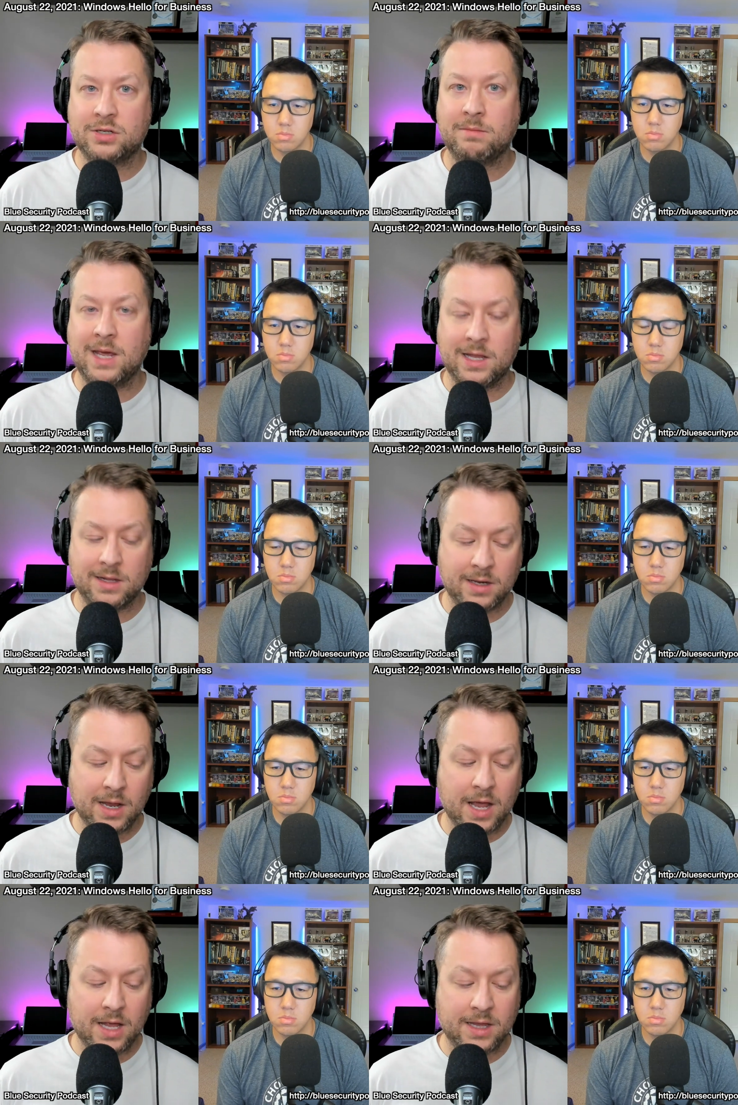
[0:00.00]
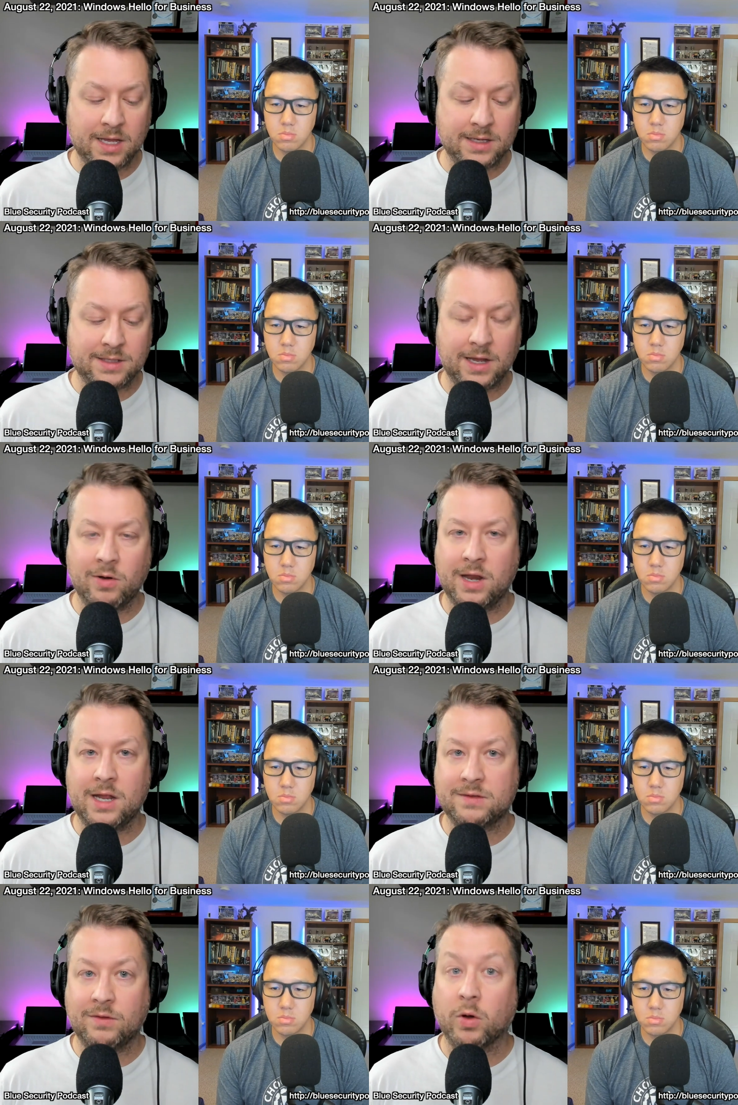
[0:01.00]
Speaker 1: to meet the security
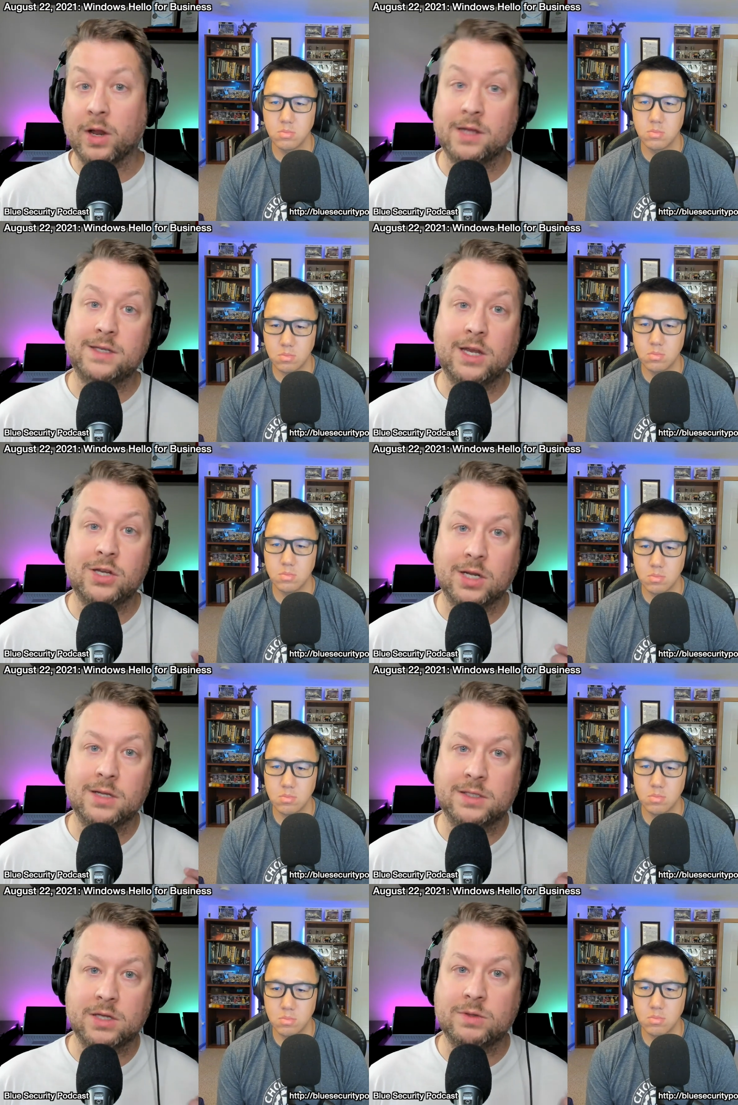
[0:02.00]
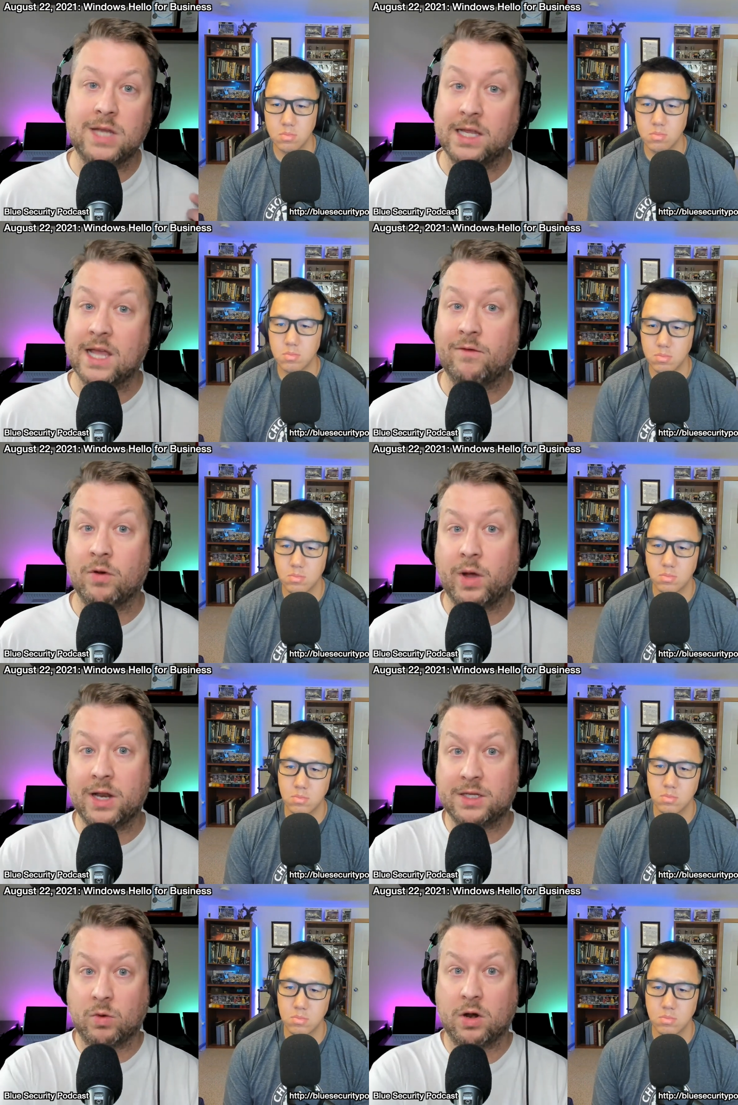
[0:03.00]
needs of the organization. So take that for what
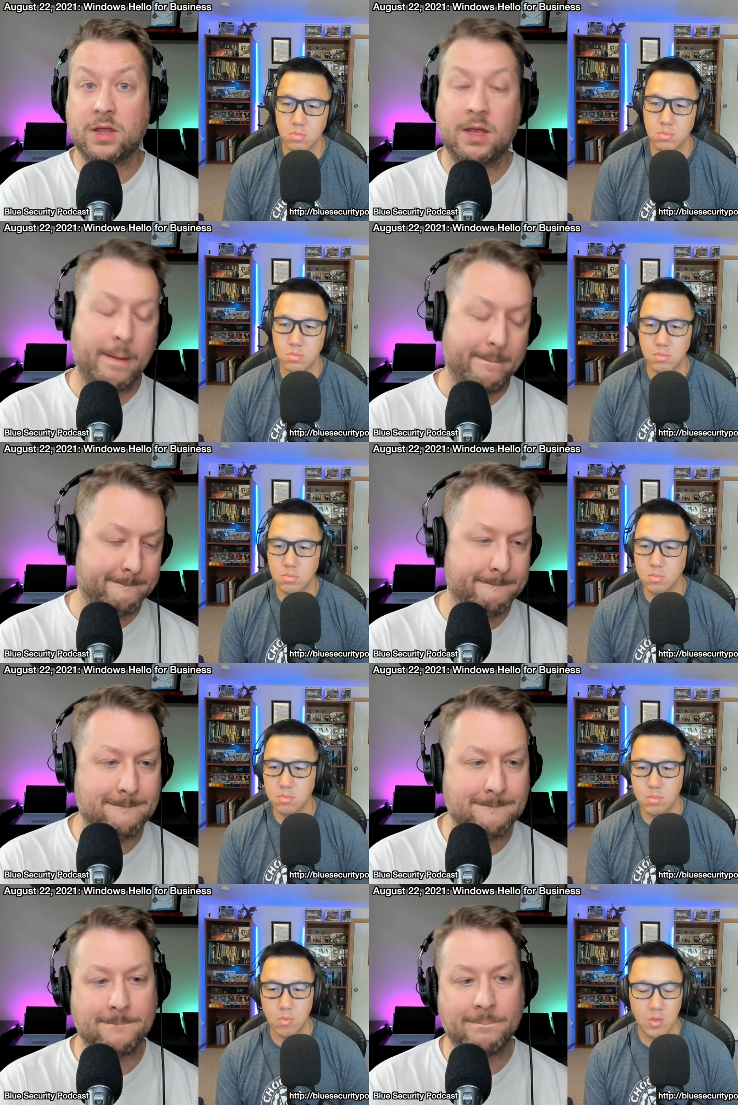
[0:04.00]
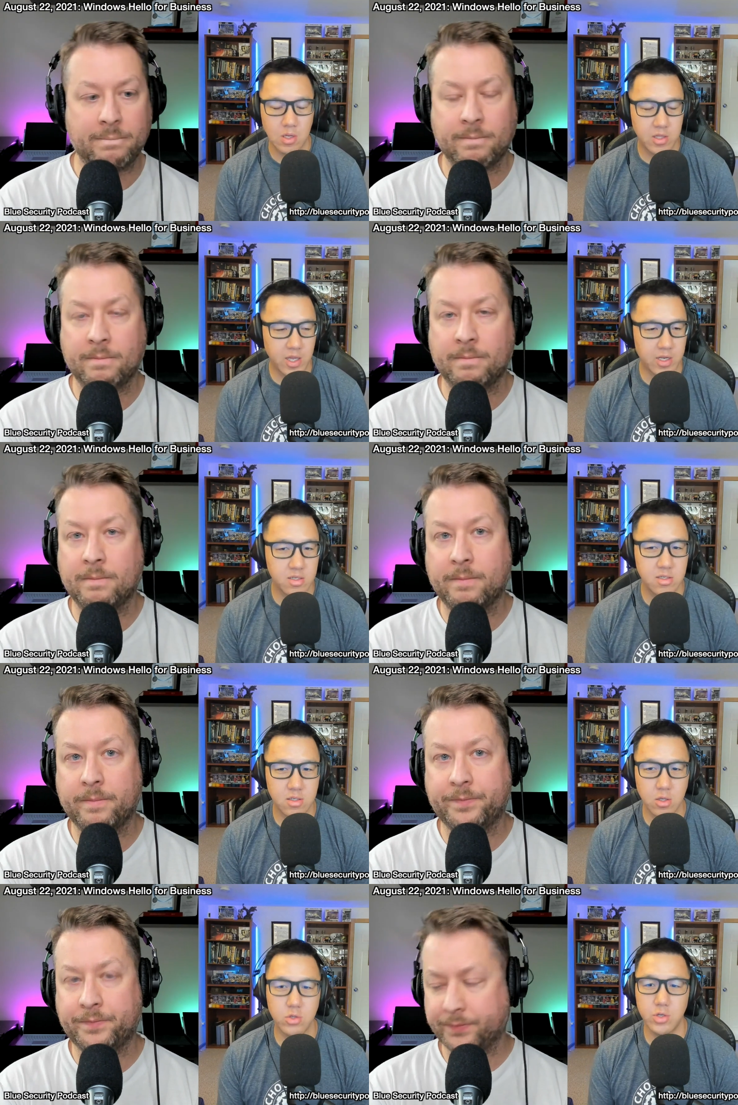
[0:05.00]
it's worth.
Speaker 2: That is
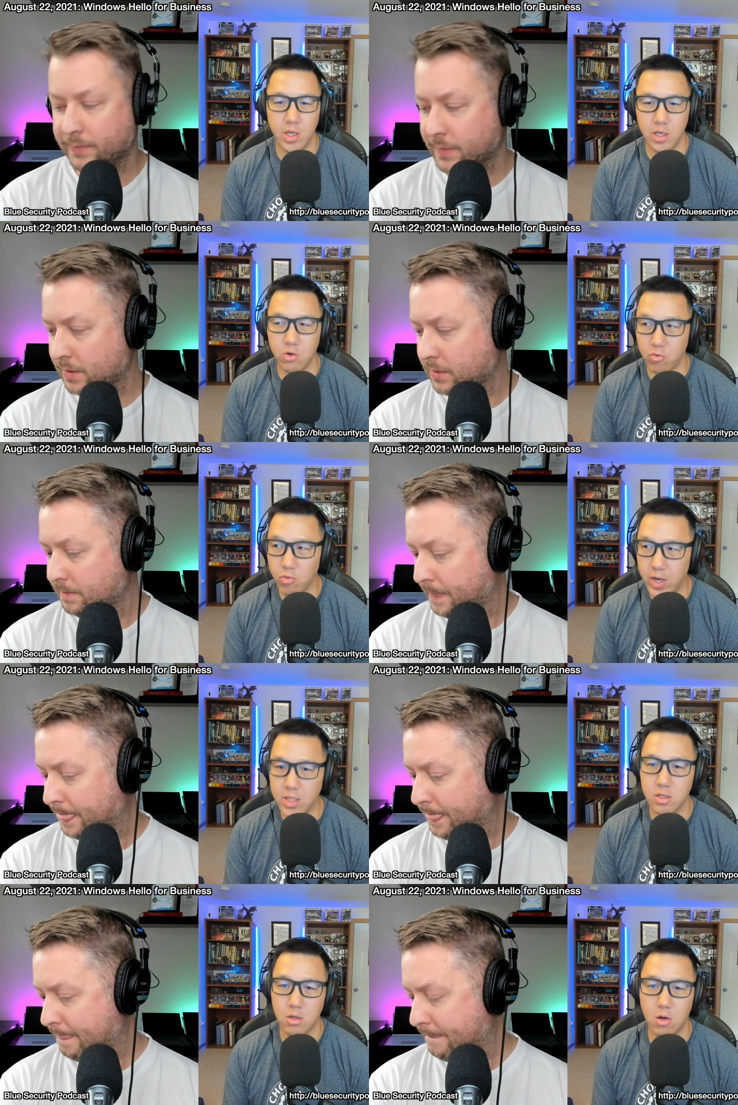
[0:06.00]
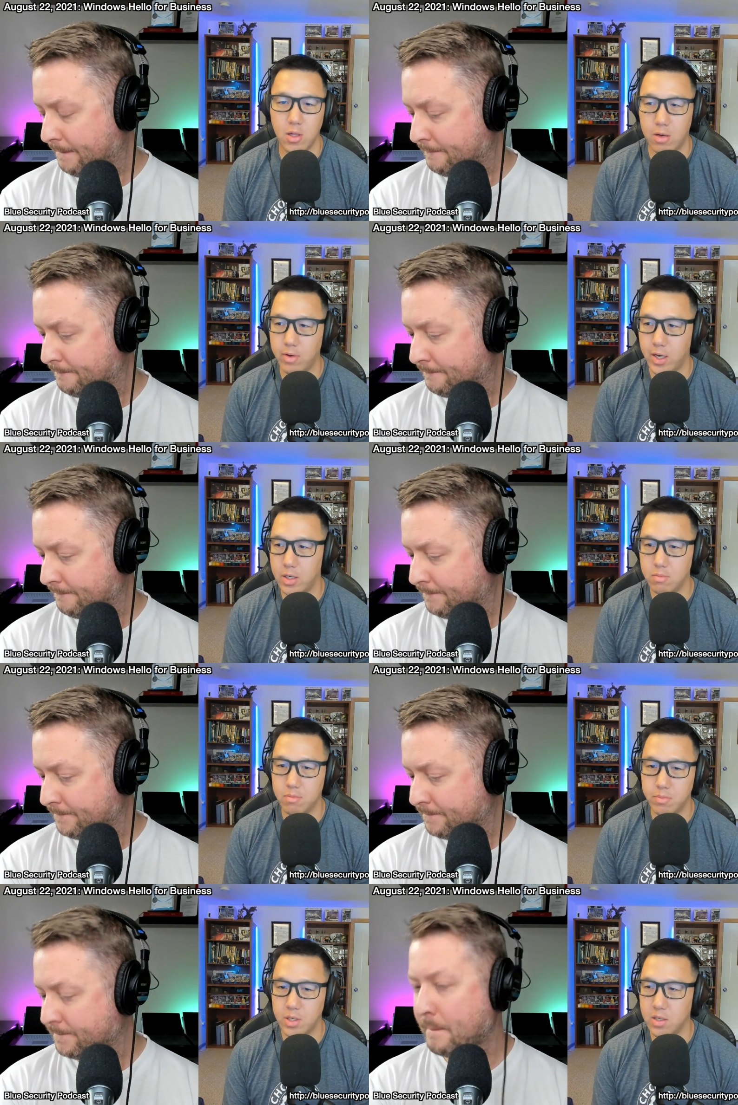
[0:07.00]
such a great call out, Adam,
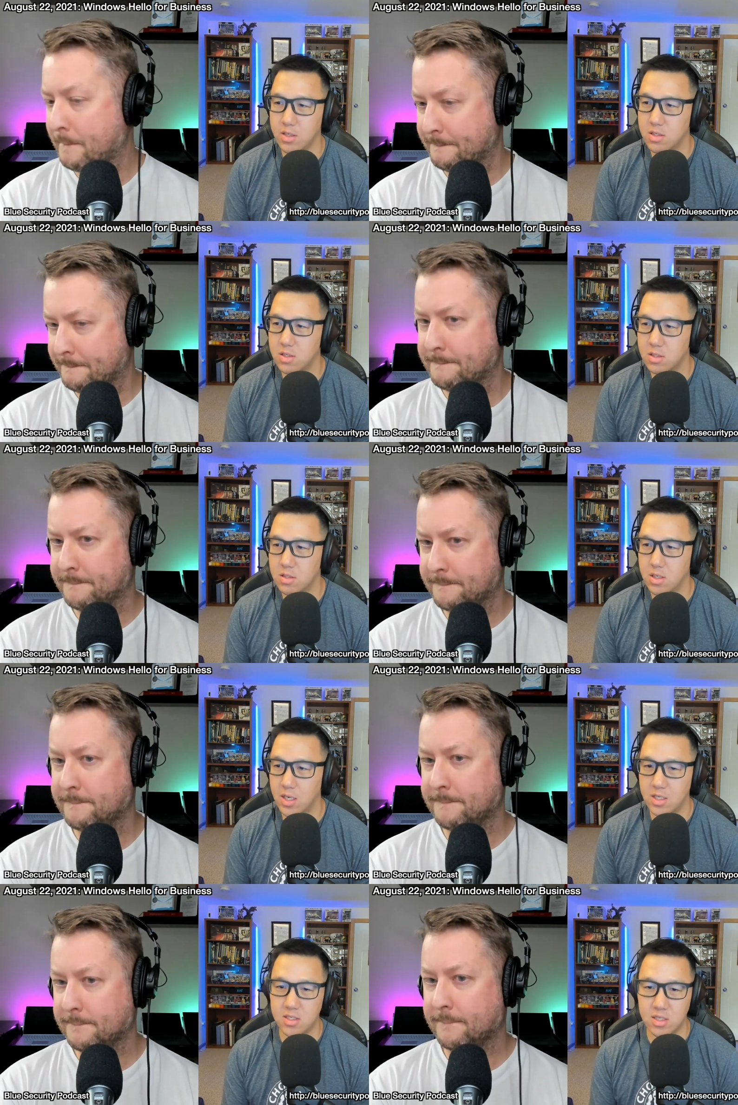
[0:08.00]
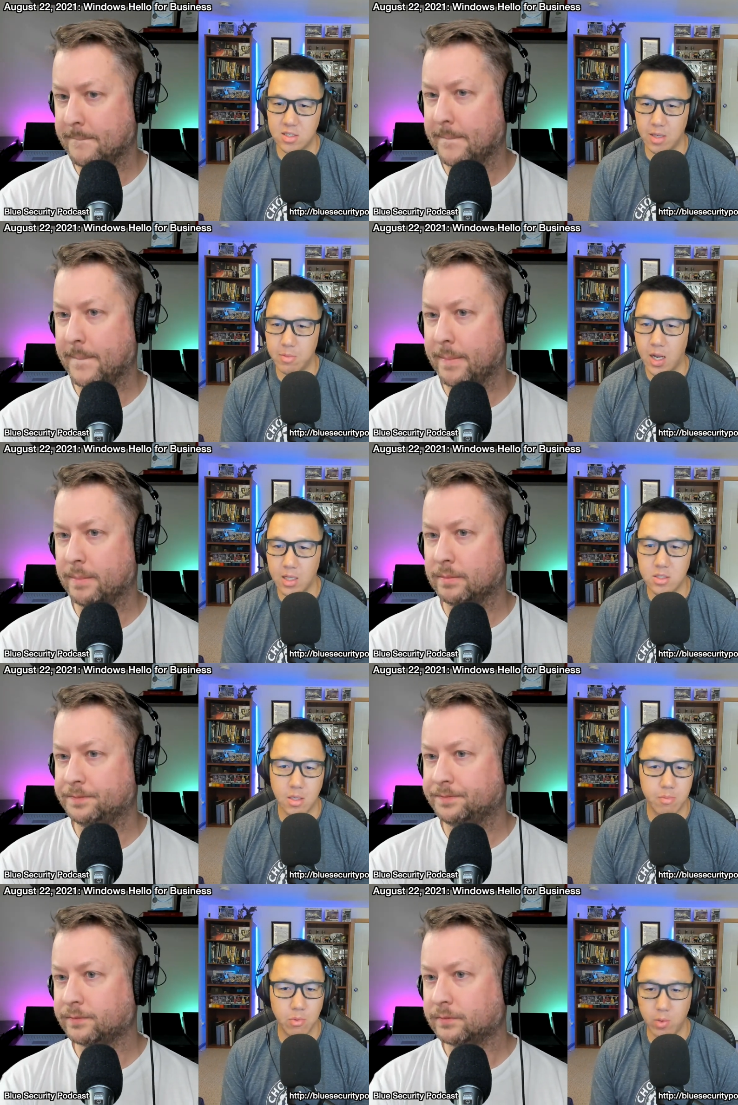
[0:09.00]
because it is the same
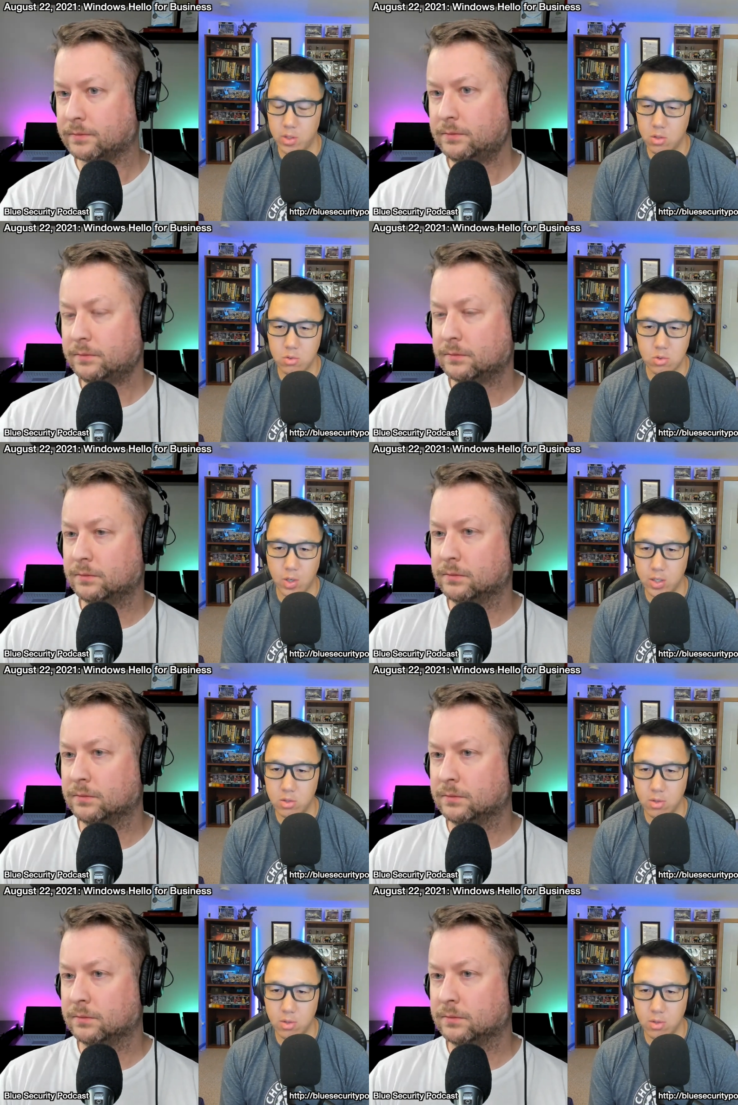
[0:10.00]
concept when you try to